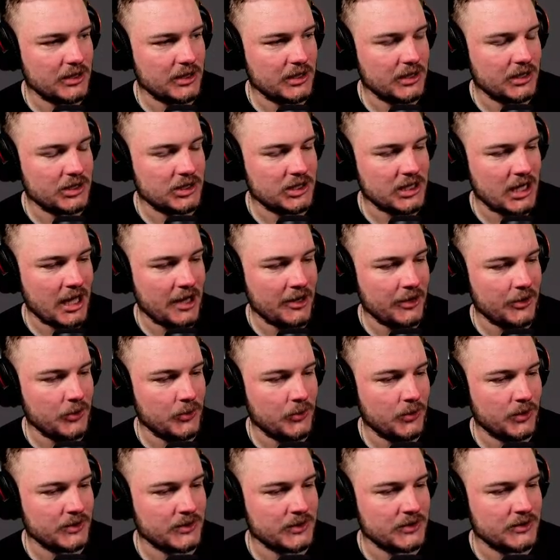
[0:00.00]
chatter who
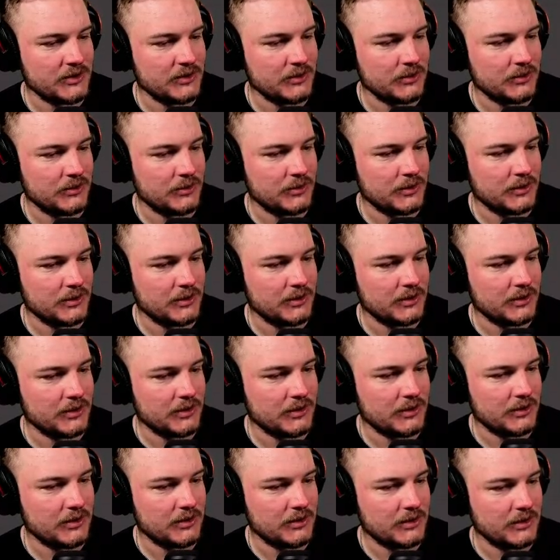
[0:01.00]
wants to
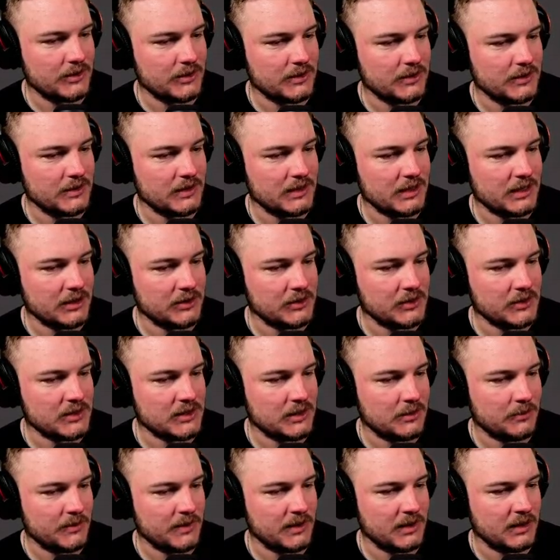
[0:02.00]
tell you
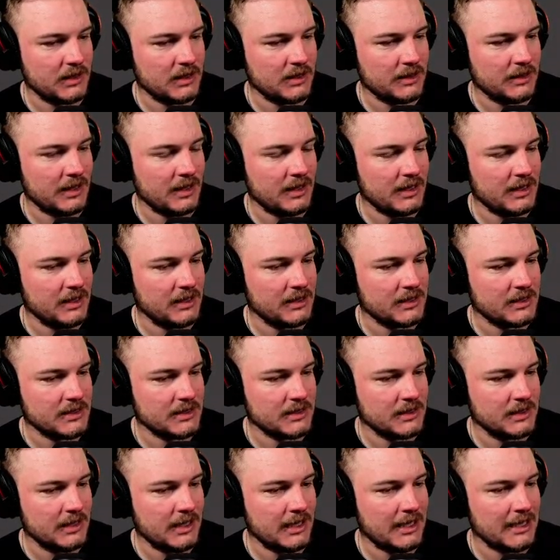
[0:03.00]
something, and that is
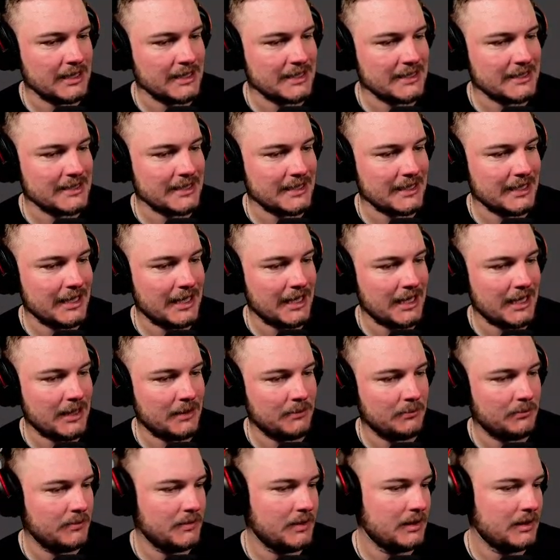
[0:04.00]
Al-Salam